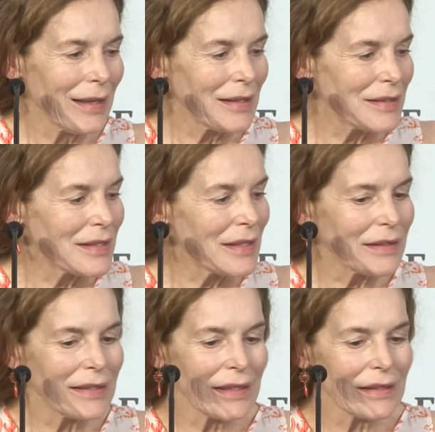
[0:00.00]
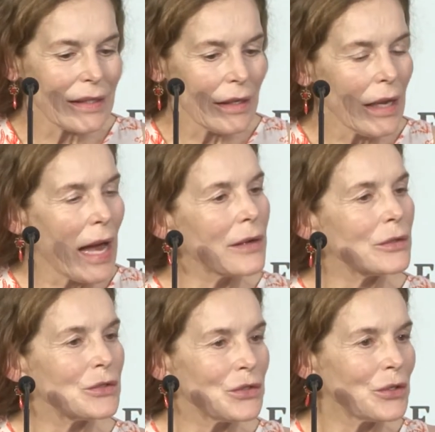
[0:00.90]
is that it
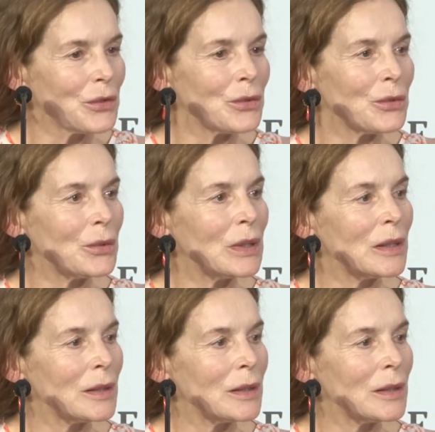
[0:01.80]
allows you